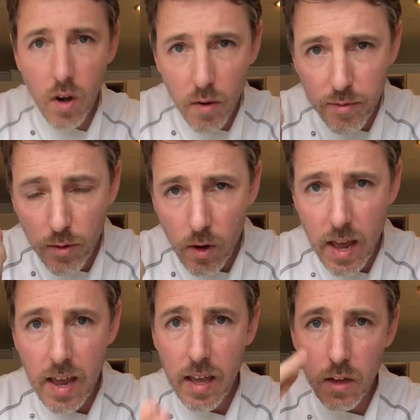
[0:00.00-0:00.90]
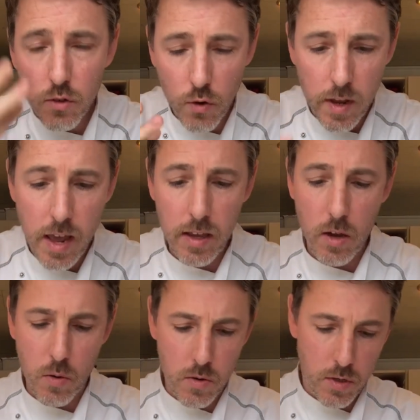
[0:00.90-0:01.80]
our full egg and 3 egg
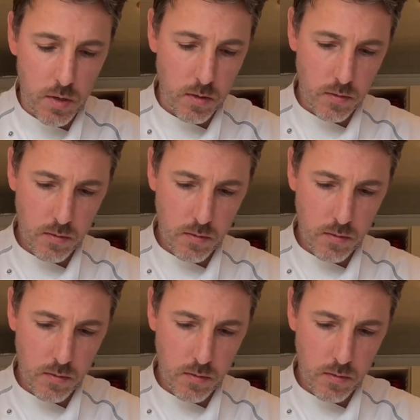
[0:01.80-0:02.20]
yolks.